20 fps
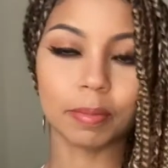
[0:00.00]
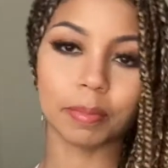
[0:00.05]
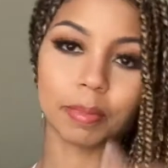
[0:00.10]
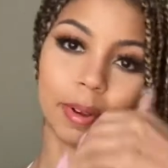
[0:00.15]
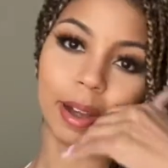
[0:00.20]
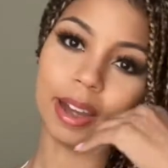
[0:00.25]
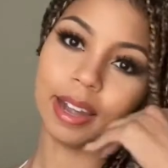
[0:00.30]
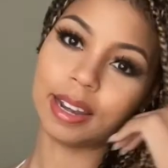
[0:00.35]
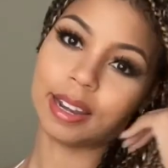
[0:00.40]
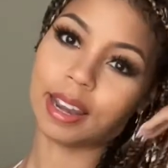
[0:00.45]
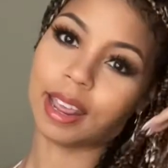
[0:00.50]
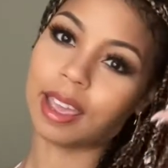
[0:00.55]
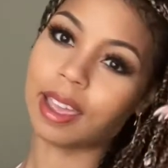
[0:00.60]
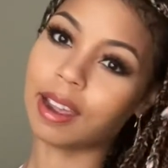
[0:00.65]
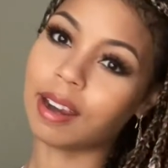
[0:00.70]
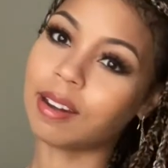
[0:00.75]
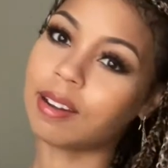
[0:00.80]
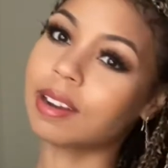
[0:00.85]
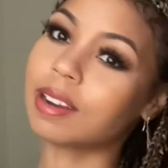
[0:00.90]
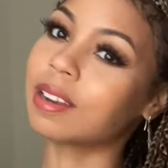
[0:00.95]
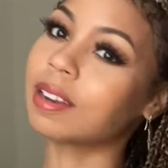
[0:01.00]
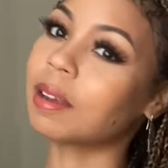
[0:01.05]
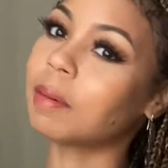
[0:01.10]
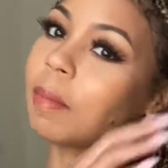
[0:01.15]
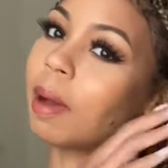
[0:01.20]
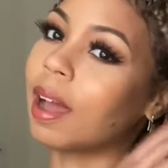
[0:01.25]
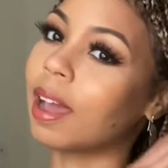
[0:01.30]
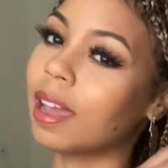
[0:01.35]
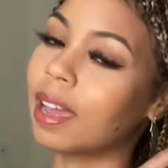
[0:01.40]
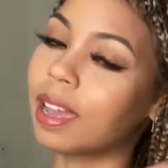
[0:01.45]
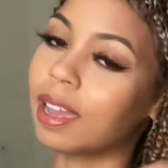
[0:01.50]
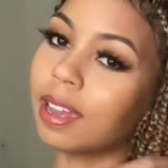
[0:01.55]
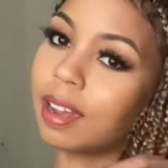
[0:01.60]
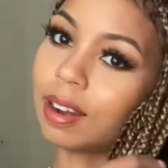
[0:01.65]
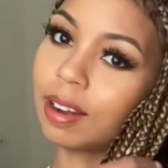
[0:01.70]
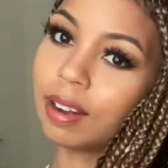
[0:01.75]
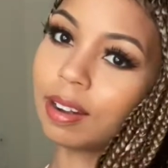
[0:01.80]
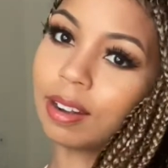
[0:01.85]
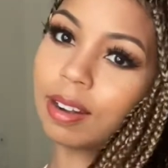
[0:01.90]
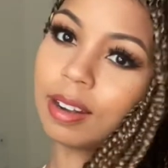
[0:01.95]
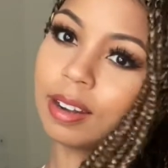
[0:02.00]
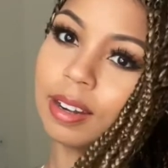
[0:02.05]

braided hair into my hair